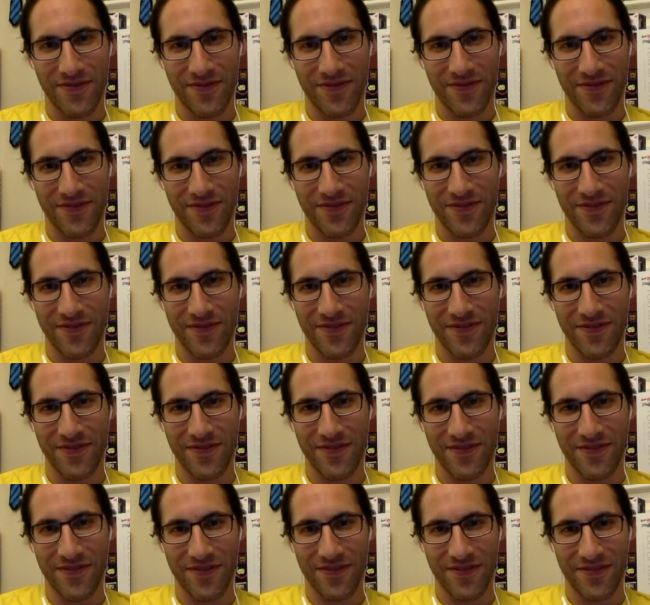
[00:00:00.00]

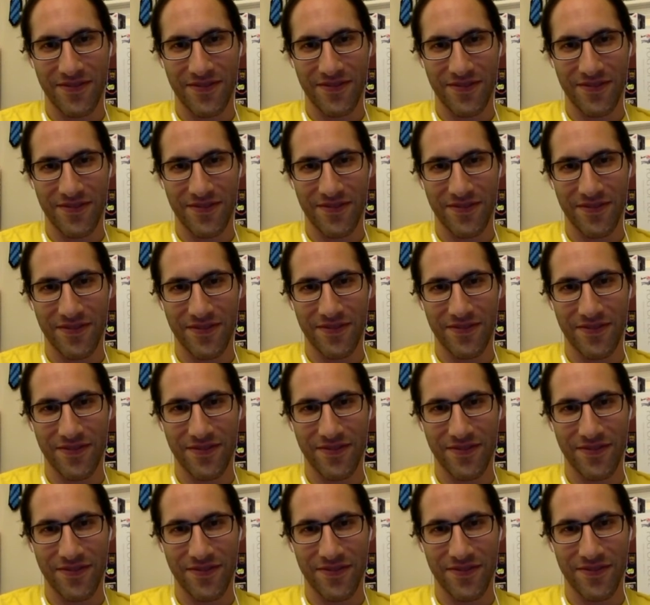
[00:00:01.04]

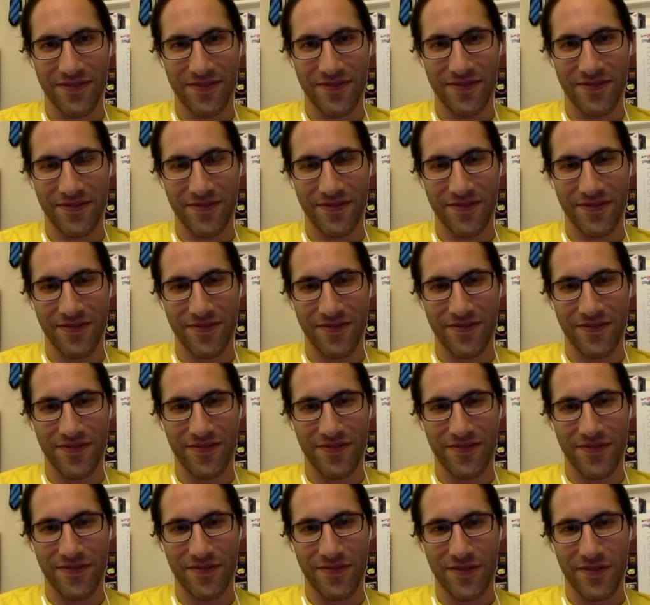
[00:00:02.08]

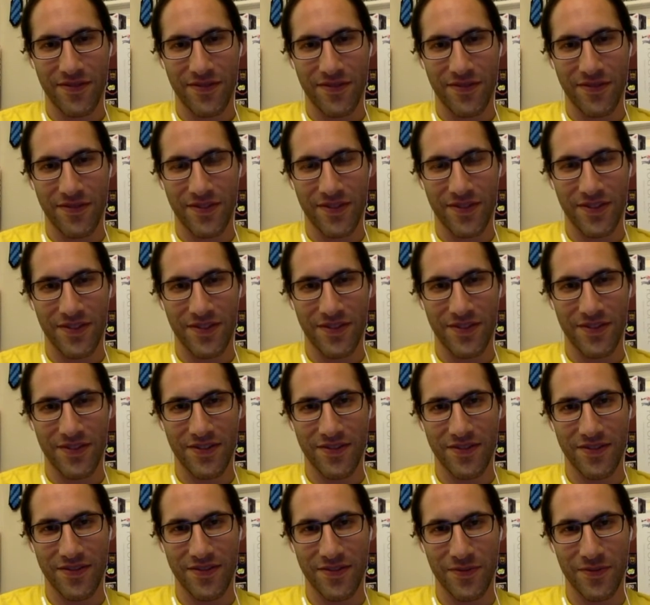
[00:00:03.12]

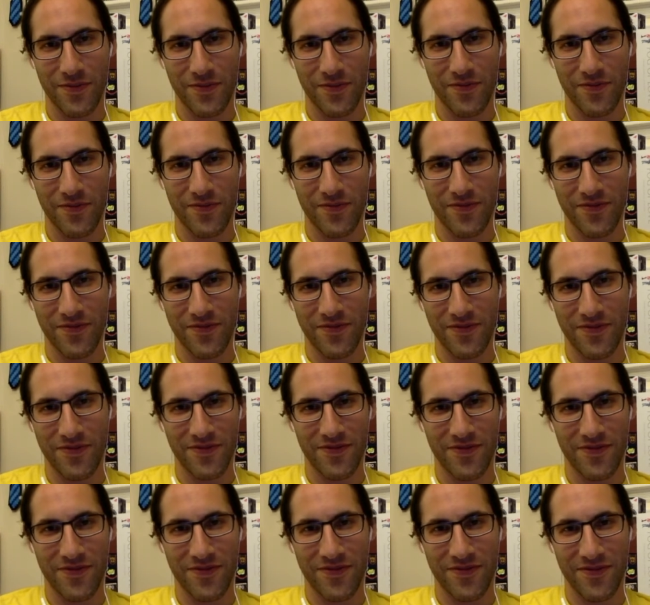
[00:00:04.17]

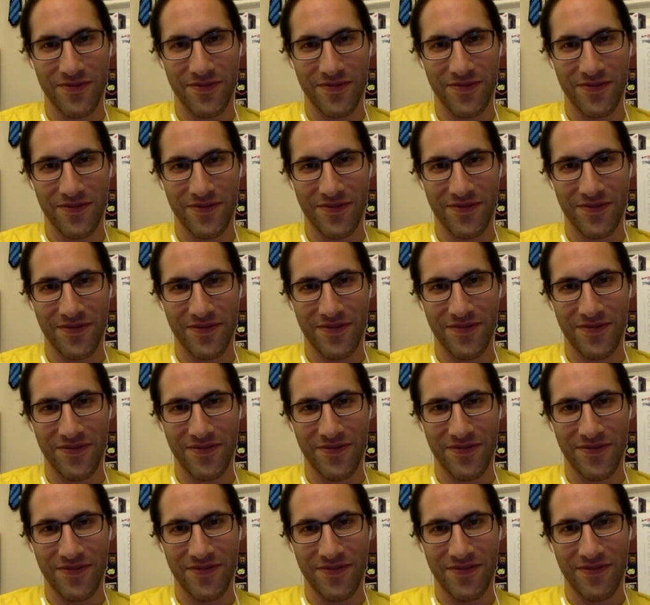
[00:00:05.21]

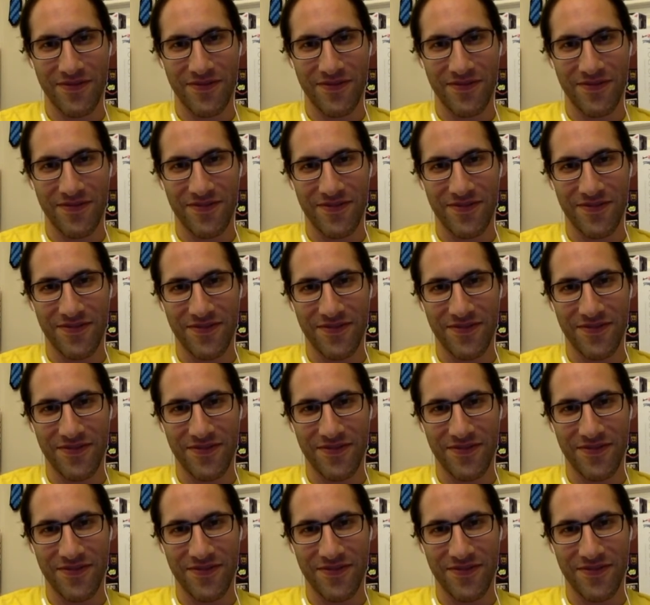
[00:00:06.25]
(not speaking)